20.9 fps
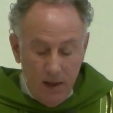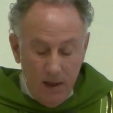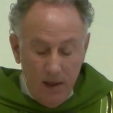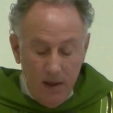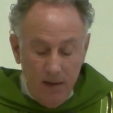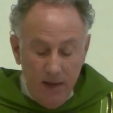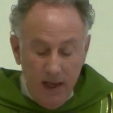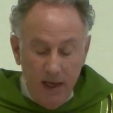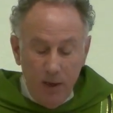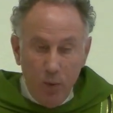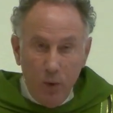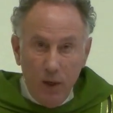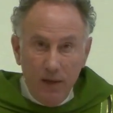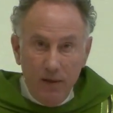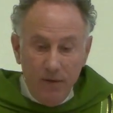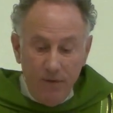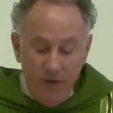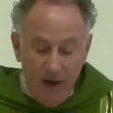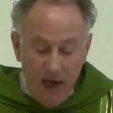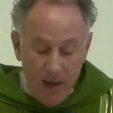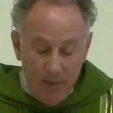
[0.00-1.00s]
Then, when the
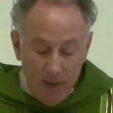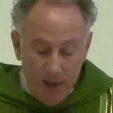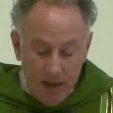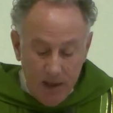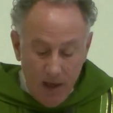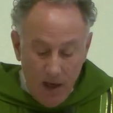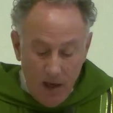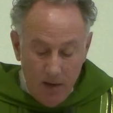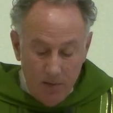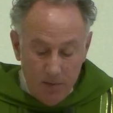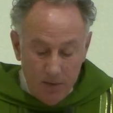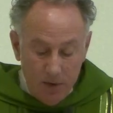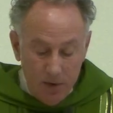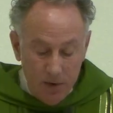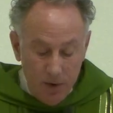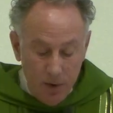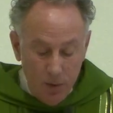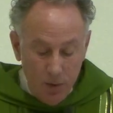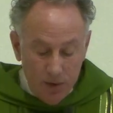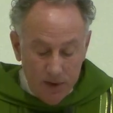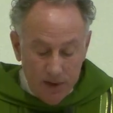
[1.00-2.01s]
famine comes,
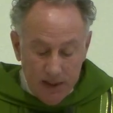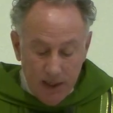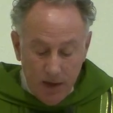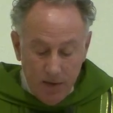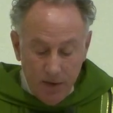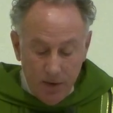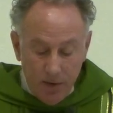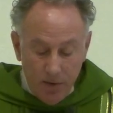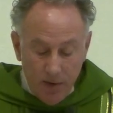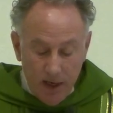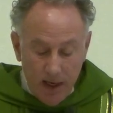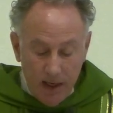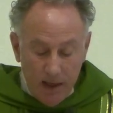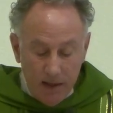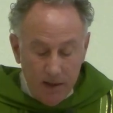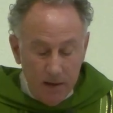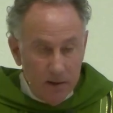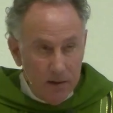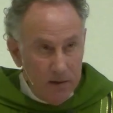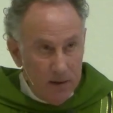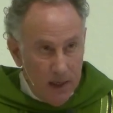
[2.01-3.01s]
you will sell the
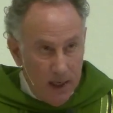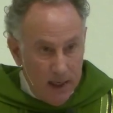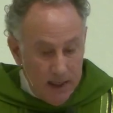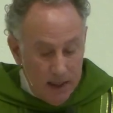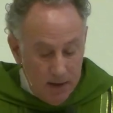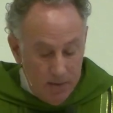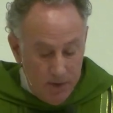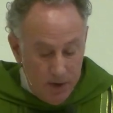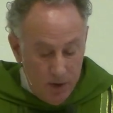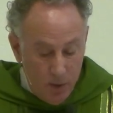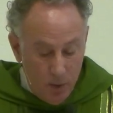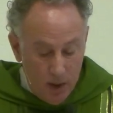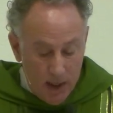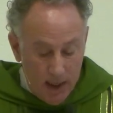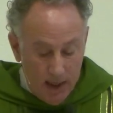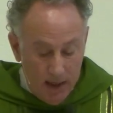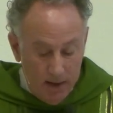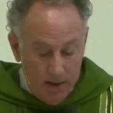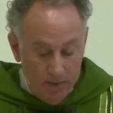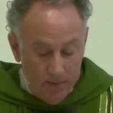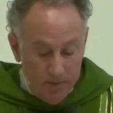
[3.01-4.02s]
grain, not give it
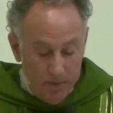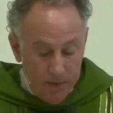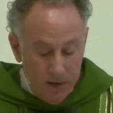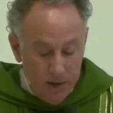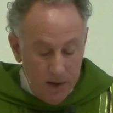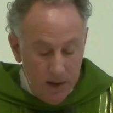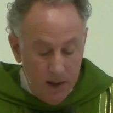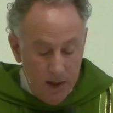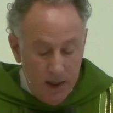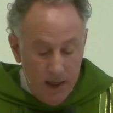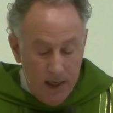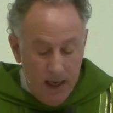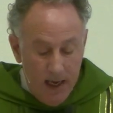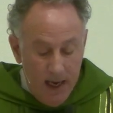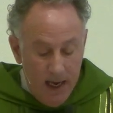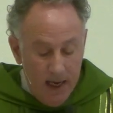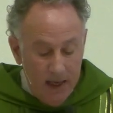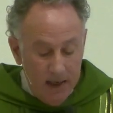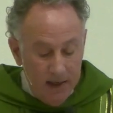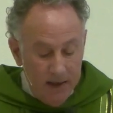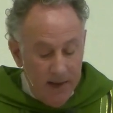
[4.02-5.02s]
away,
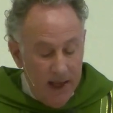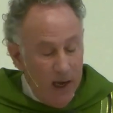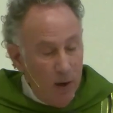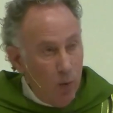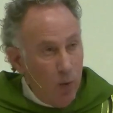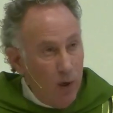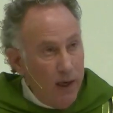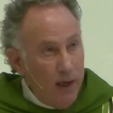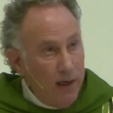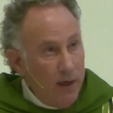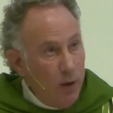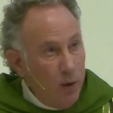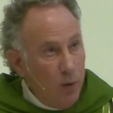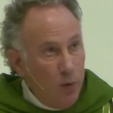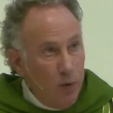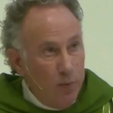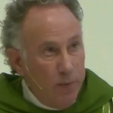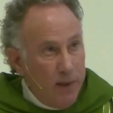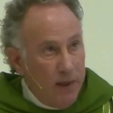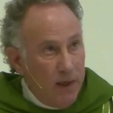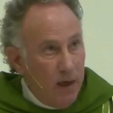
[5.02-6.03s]
and in that way you
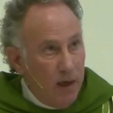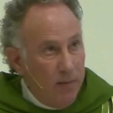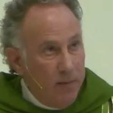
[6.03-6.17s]
will become